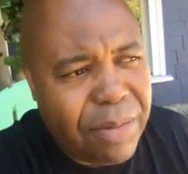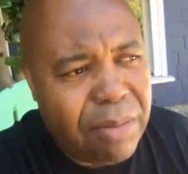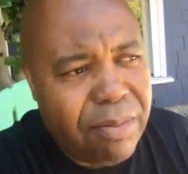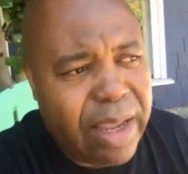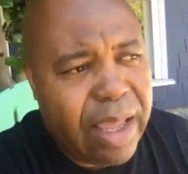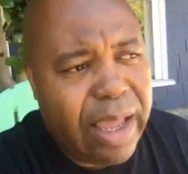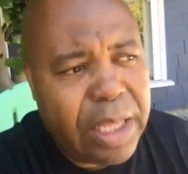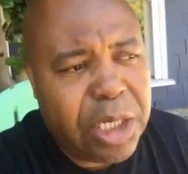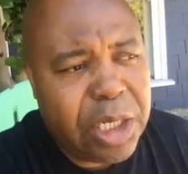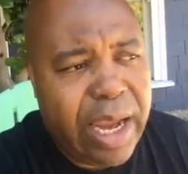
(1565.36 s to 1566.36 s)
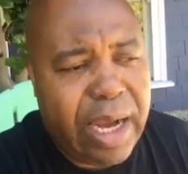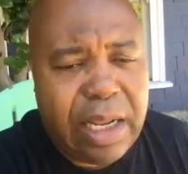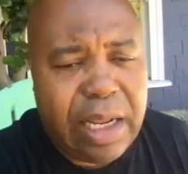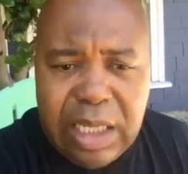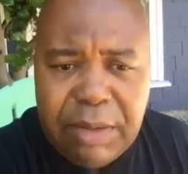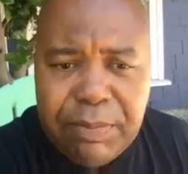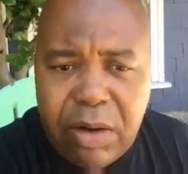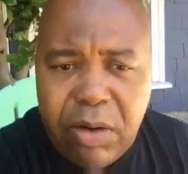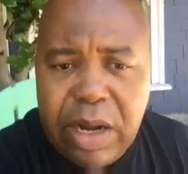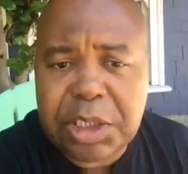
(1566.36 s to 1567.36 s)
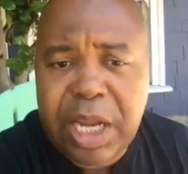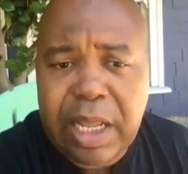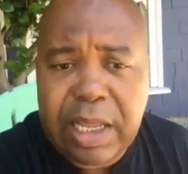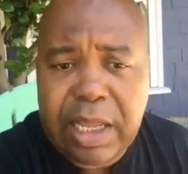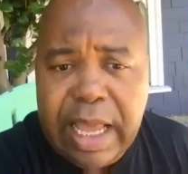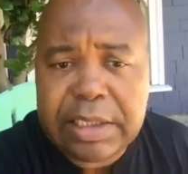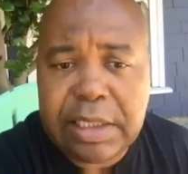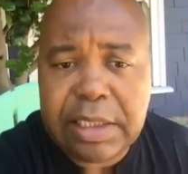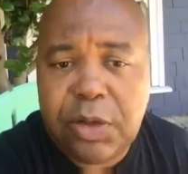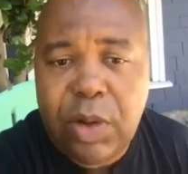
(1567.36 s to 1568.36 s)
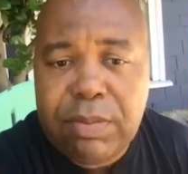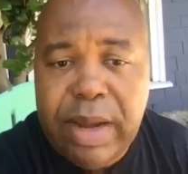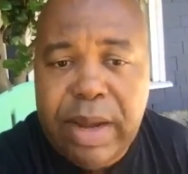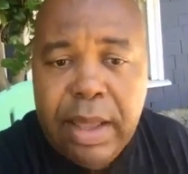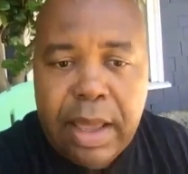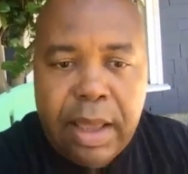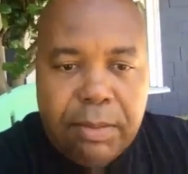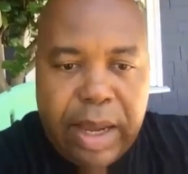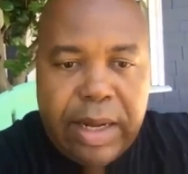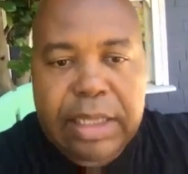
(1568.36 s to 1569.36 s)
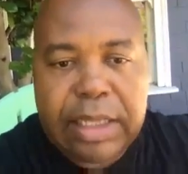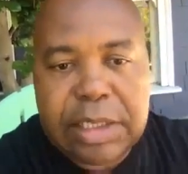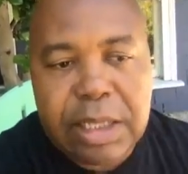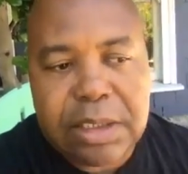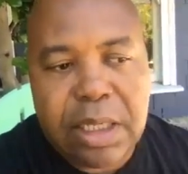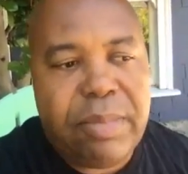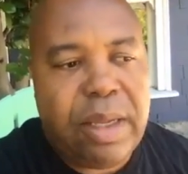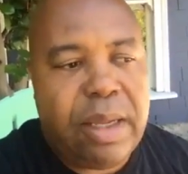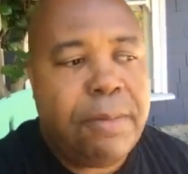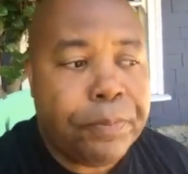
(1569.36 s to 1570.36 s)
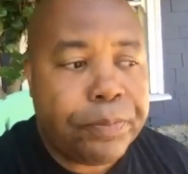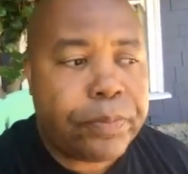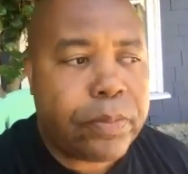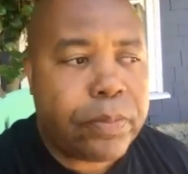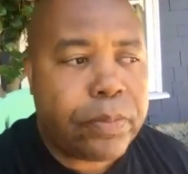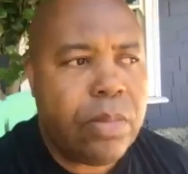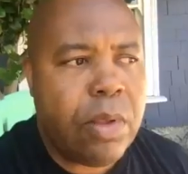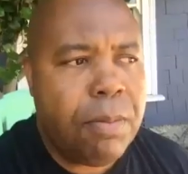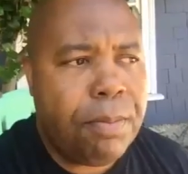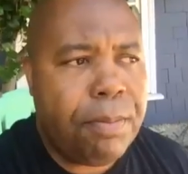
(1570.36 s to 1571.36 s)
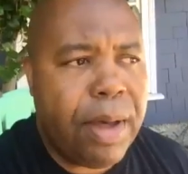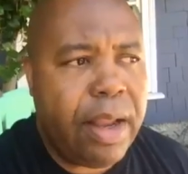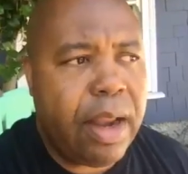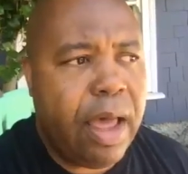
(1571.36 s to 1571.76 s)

make an educated leap here, an educated guess as to what my next thing is gonna be. But